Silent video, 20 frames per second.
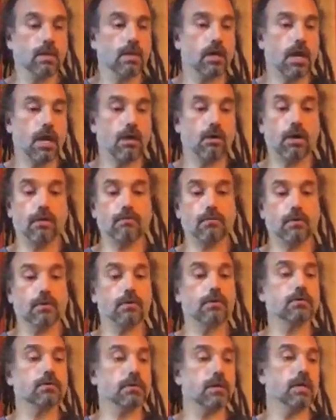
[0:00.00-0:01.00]

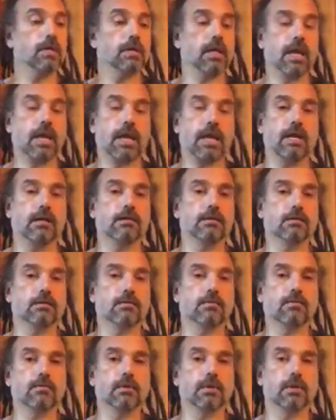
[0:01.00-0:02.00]
However, it adds a
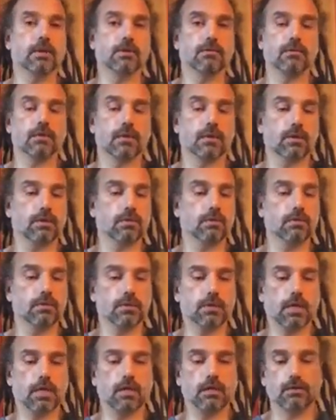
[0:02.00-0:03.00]
really, really cool
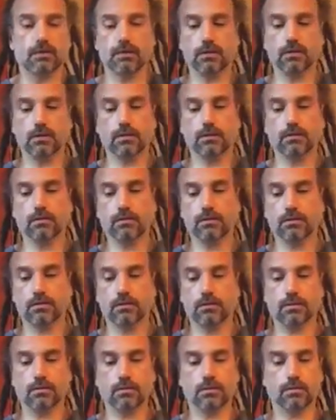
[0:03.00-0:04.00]
sound to
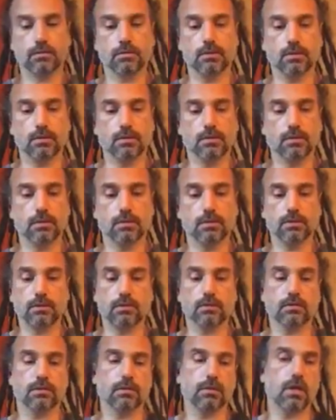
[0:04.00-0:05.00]

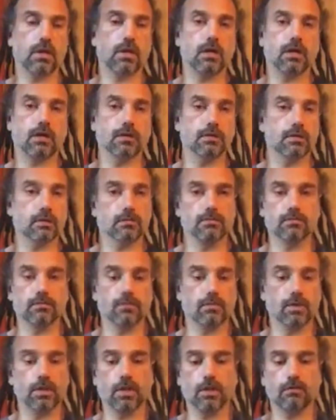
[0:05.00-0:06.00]
certain songs
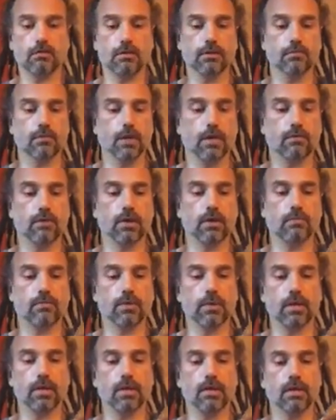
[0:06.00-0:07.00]
and whatever you might want to
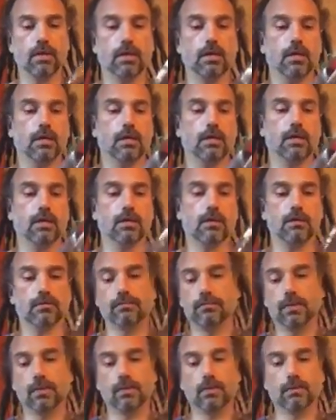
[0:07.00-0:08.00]
play.
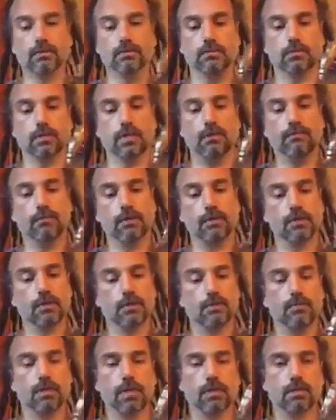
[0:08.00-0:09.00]
It'll definitely
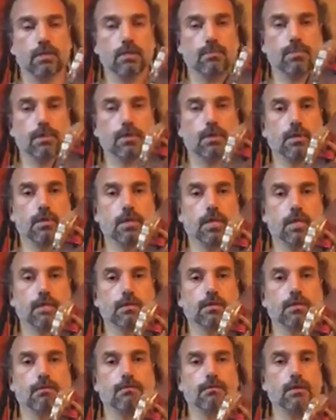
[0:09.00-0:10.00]
spice up your
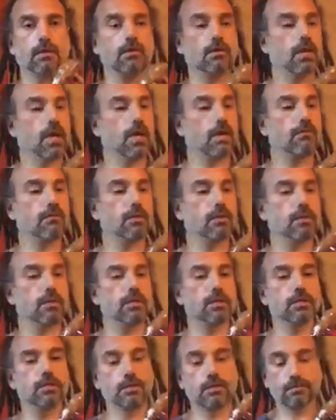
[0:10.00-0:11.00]
collection if you don't have one of
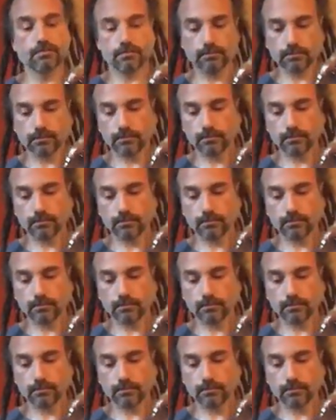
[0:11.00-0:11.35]
these.